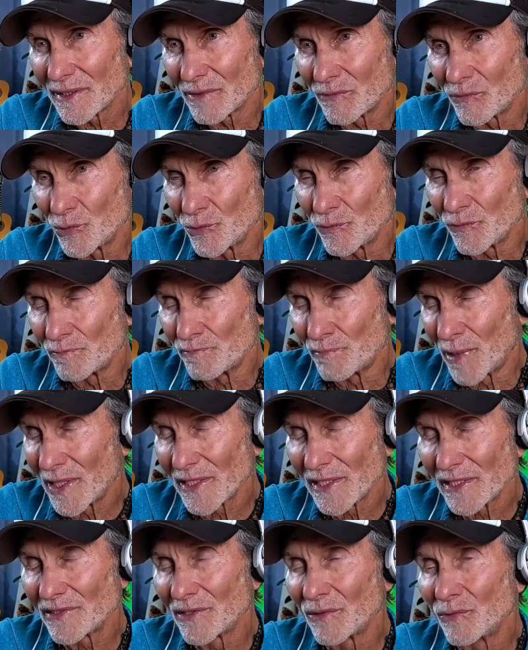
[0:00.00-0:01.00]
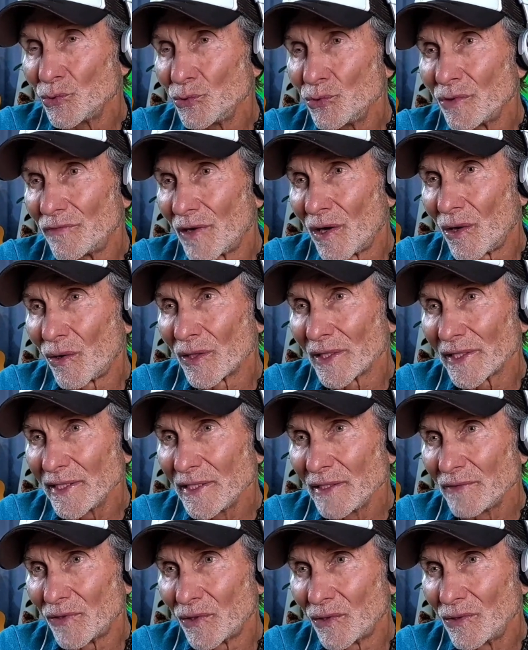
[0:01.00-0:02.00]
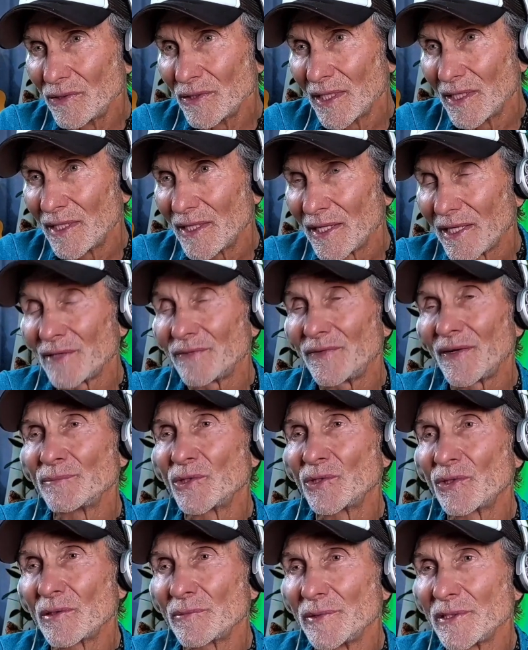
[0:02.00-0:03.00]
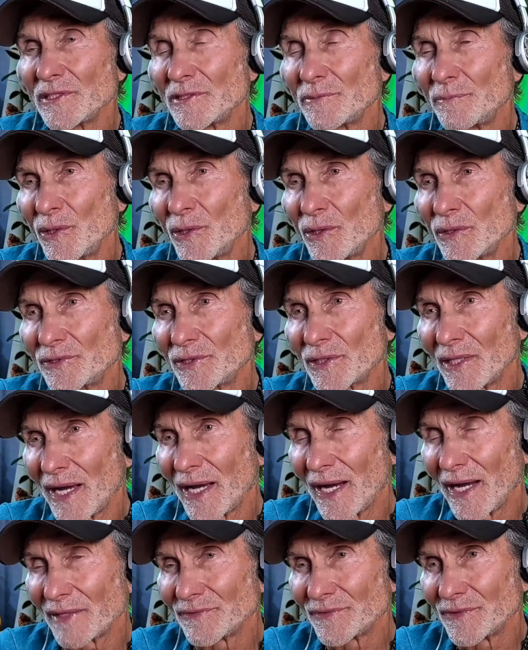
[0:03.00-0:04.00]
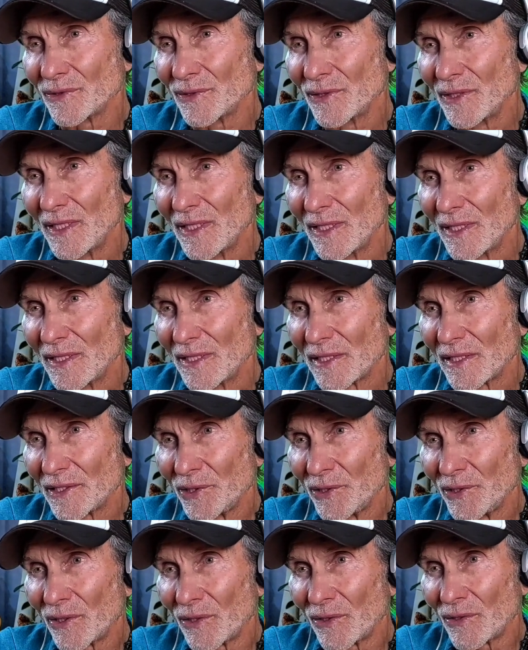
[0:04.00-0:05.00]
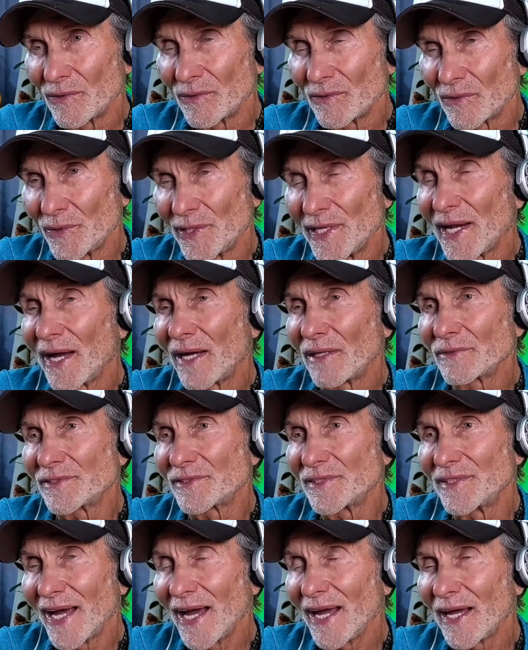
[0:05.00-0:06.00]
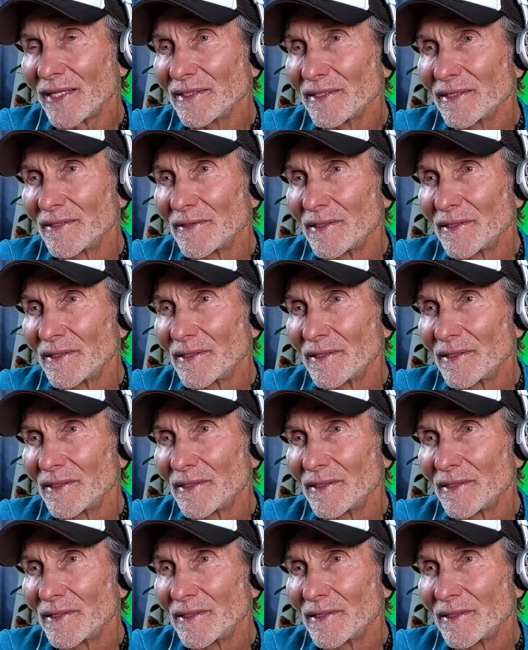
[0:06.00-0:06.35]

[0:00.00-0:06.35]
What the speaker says: Money is the root of all evil. And if I'm going to be spiritual, I have to, renounce that.